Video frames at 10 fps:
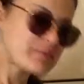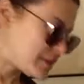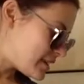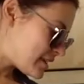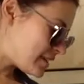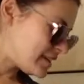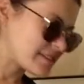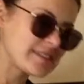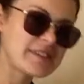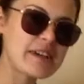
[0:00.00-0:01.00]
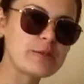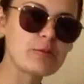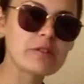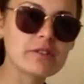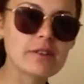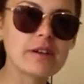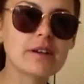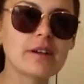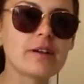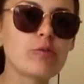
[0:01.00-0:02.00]
here yet again with
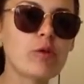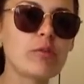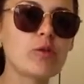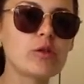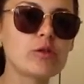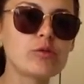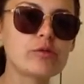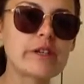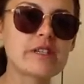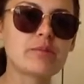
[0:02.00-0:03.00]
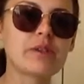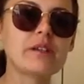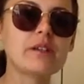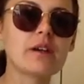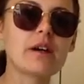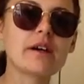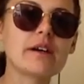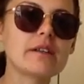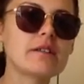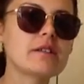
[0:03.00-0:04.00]
one more cool recipe.
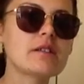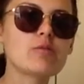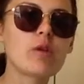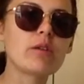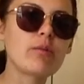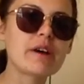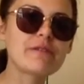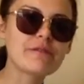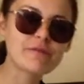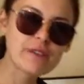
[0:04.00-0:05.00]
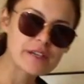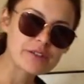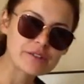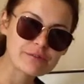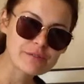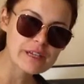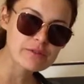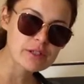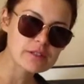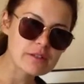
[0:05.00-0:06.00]
This is one of my very
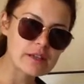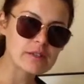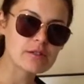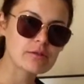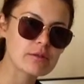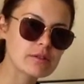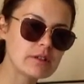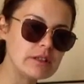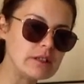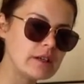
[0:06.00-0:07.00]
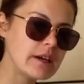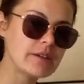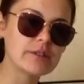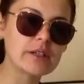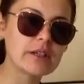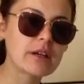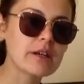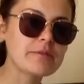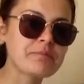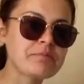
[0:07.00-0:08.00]
favorite things to eat ever.
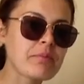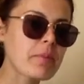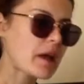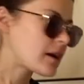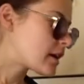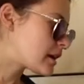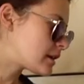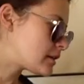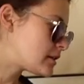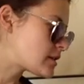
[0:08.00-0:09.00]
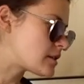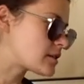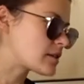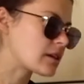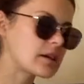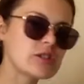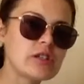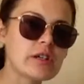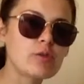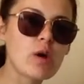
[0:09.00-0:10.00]
This is
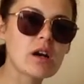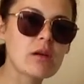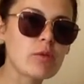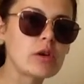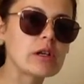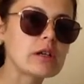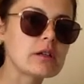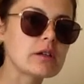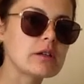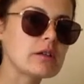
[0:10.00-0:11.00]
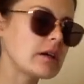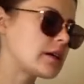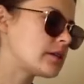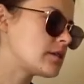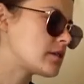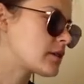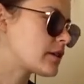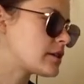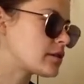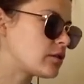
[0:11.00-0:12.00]
actually guacamole, and
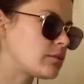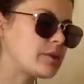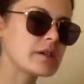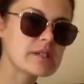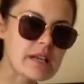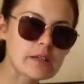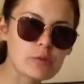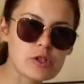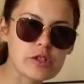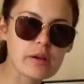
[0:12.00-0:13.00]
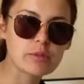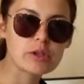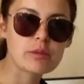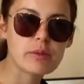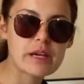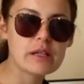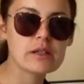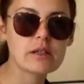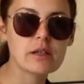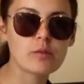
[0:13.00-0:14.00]
it's going to be a sandwich that I'm going to make
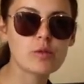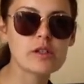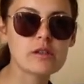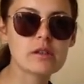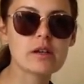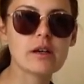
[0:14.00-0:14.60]
with